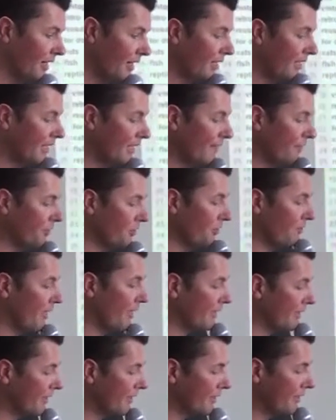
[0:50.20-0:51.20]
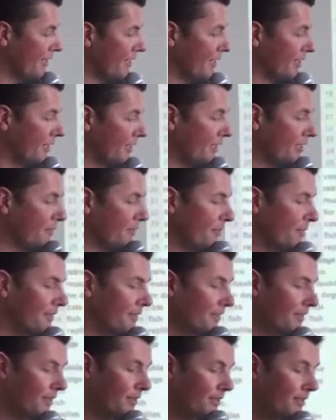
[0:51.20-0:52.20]
I'm going to give you some ideas now, guys,
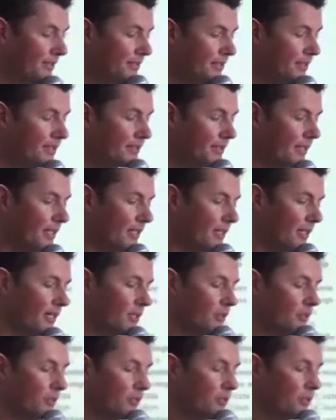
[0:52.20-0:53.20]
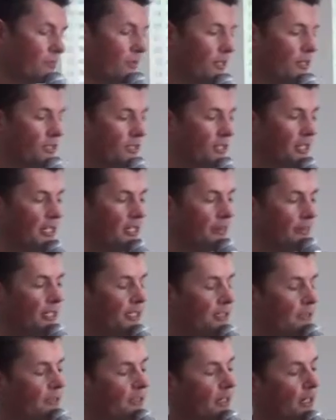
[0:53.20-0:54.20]
but this is a, a good spreadsheet. I
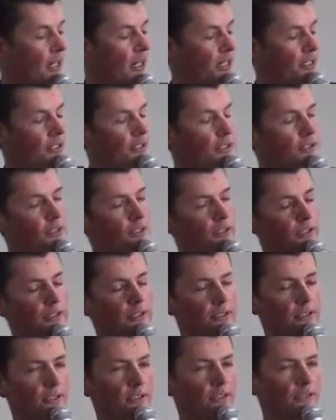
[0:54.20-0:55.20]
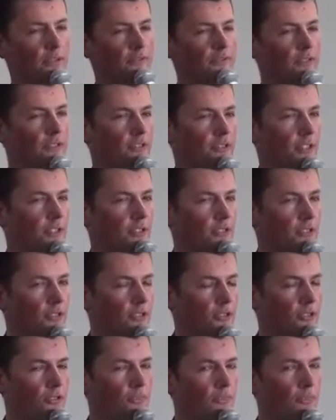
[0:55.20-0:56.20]
mean, I don't use this as often as I
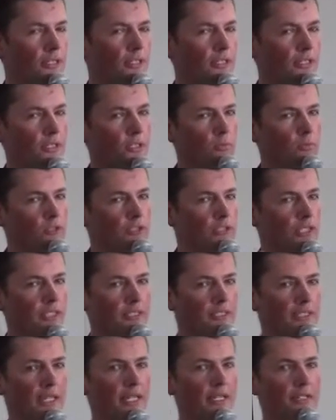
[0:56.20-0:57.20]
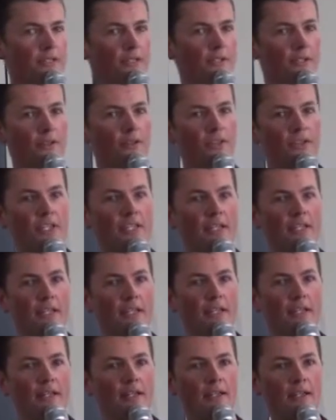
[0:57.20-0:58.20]
used to, but this would just get you
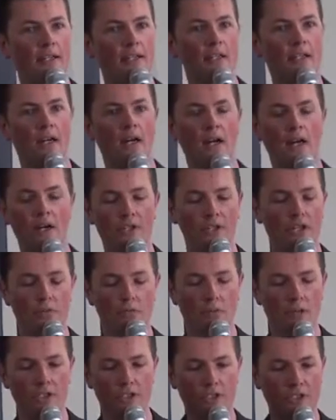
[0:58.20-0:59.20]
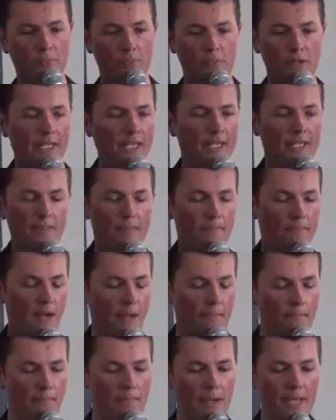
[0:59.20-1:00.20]
thinking, I don't want to just bring in a,
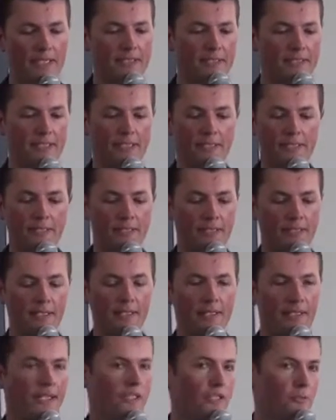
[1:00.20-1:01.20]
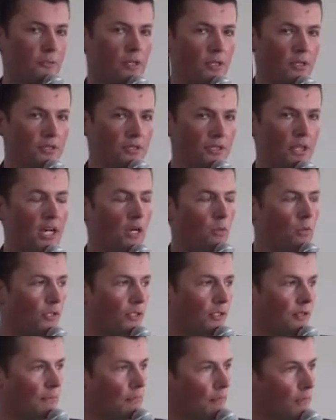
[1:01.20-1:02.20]
a basic lunchbox. I
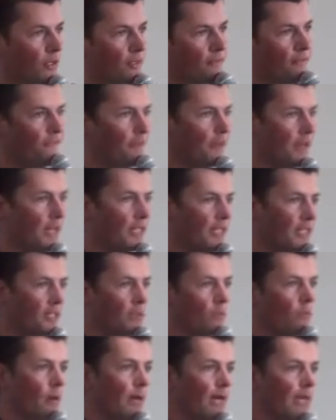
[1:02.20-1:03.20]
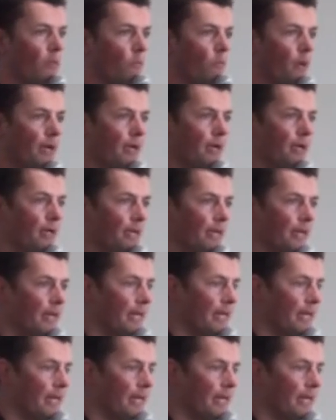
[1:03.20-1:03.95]
want to modify it in a way where